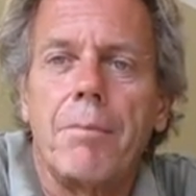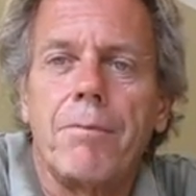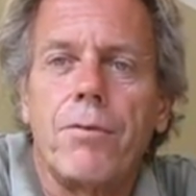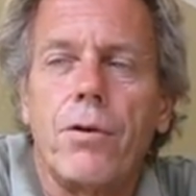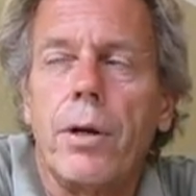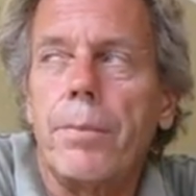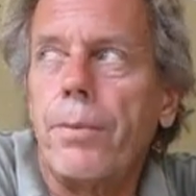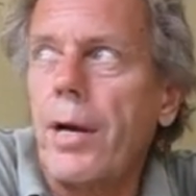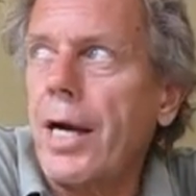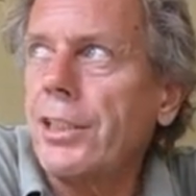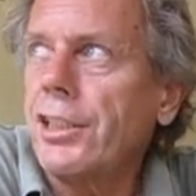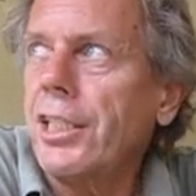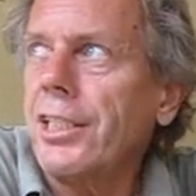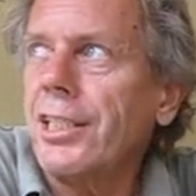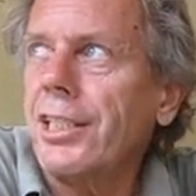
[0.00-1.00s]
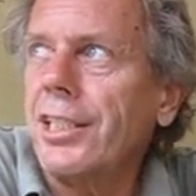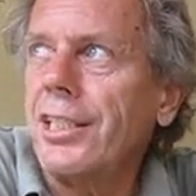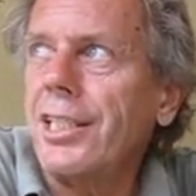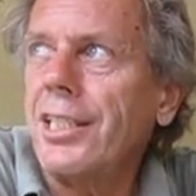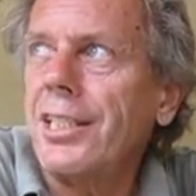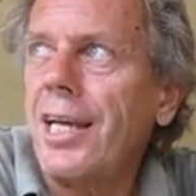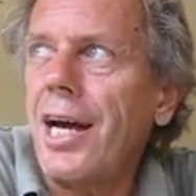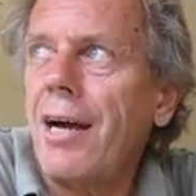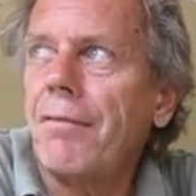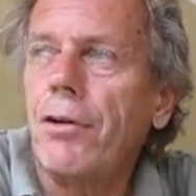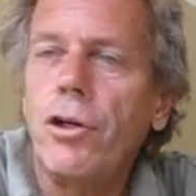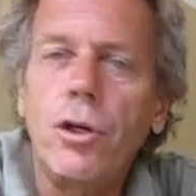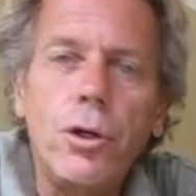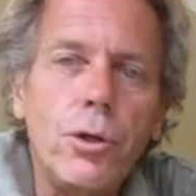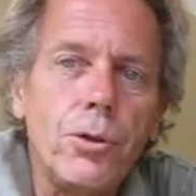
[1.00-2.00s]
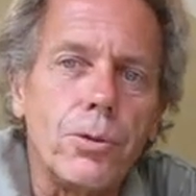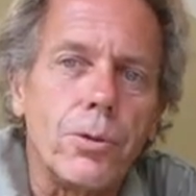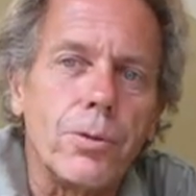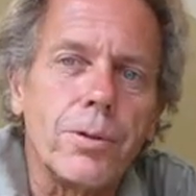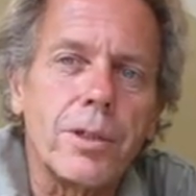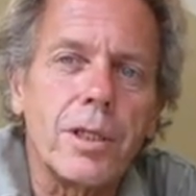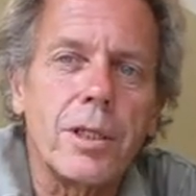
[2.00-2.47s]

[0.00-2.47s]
For a project, you need to have who.